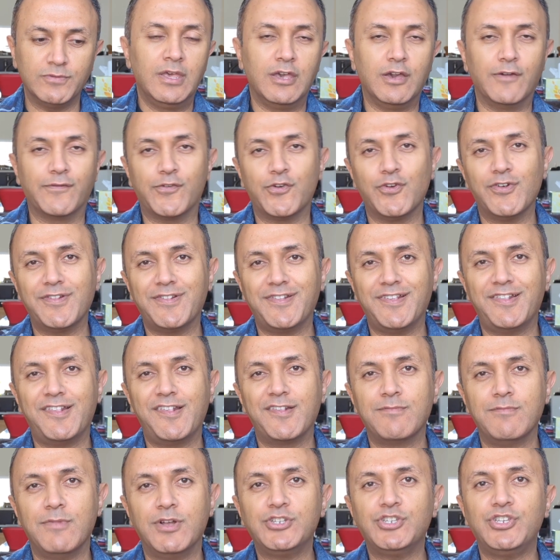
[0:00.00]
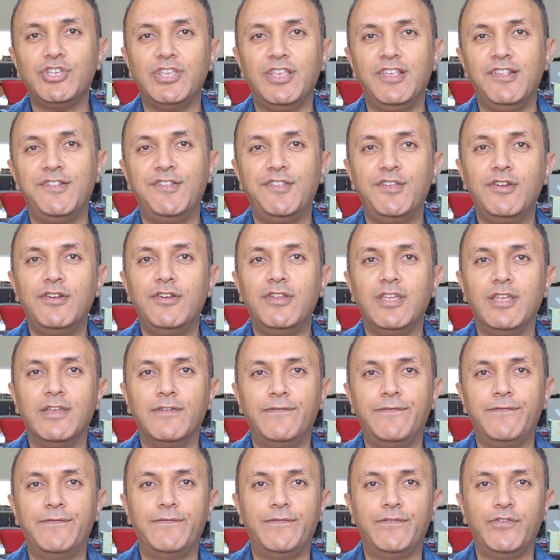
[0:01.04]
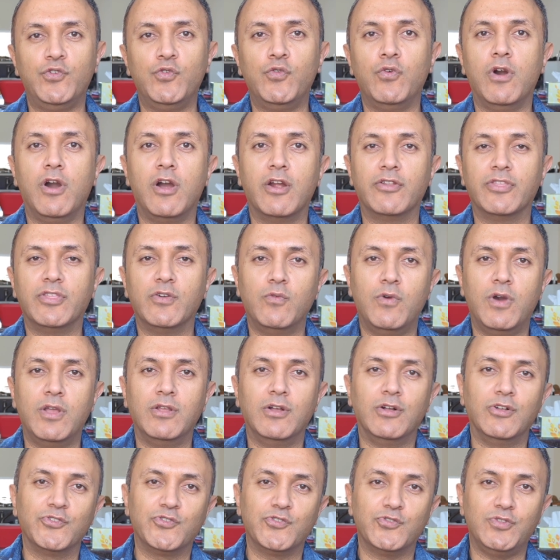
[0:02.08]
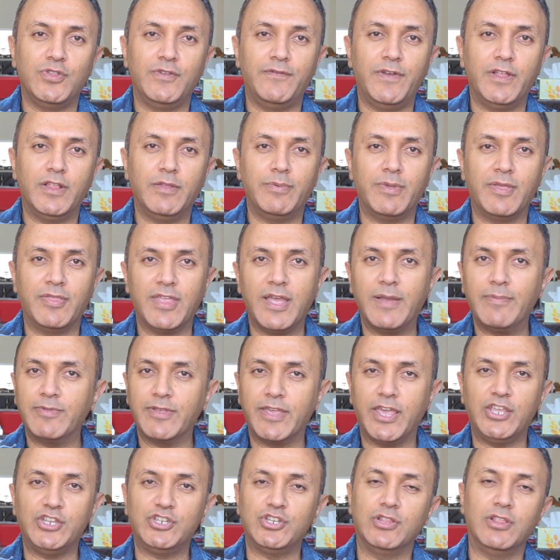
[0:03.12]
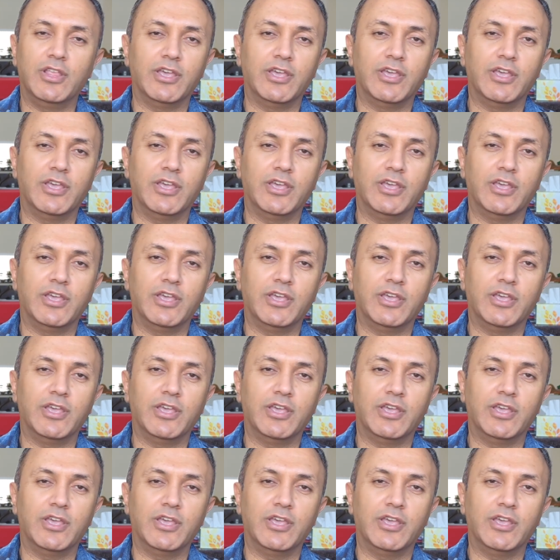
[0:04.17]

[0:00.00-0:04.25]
Of course, this is much easier if you are the one also developing the application.